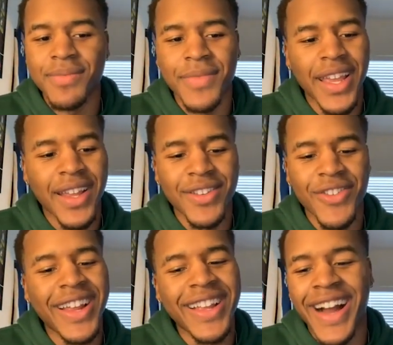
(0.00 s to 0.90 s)
Man,
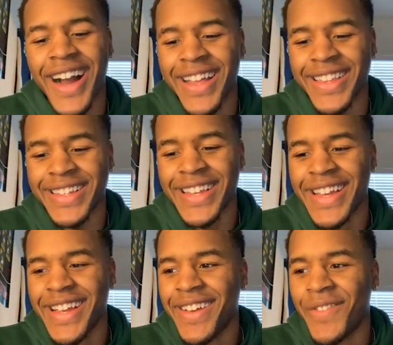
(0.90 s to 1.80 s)
great guy. Like
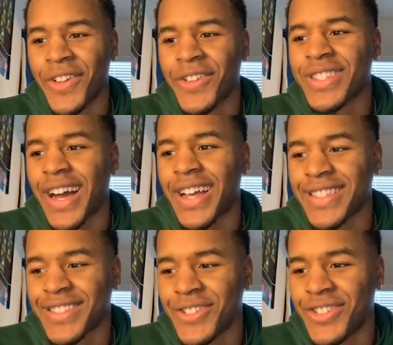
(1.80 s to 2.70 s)
one of those
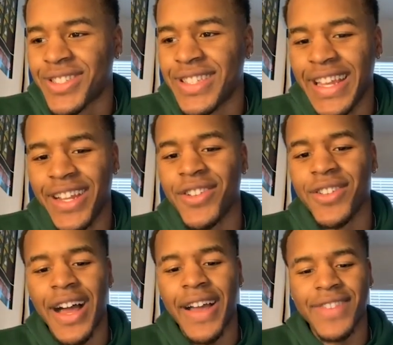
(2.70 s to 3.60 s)
guys that you just need in
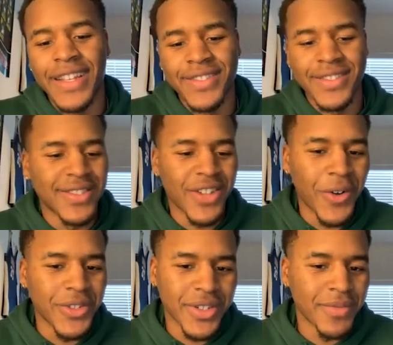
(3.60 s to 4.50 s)
your life that's just
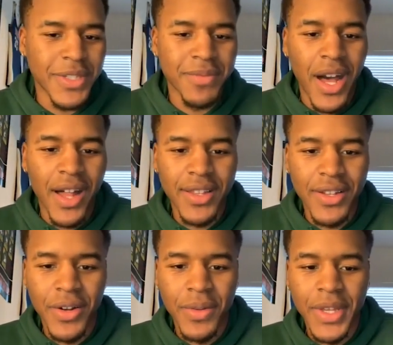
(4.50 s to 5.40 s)
always going to be
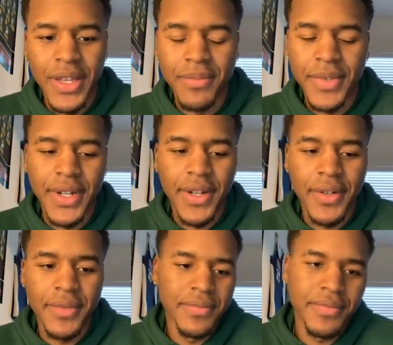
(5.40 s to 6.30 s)
smiling. You know what I mean? But
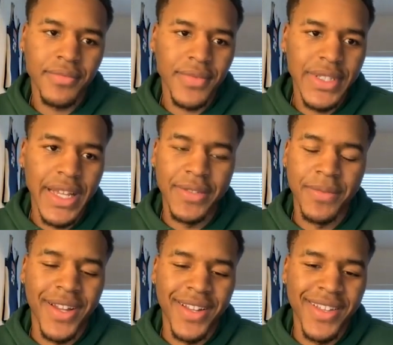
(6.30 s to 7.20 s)

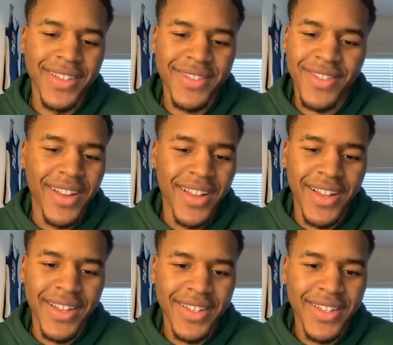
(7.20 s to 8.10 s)
that's about it. Great
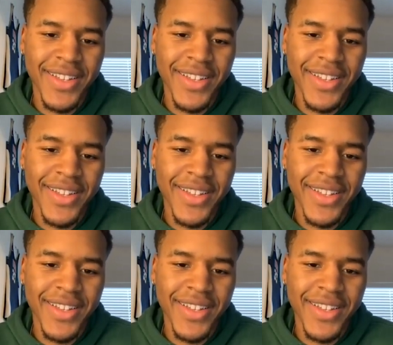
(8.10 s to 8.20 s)
guy.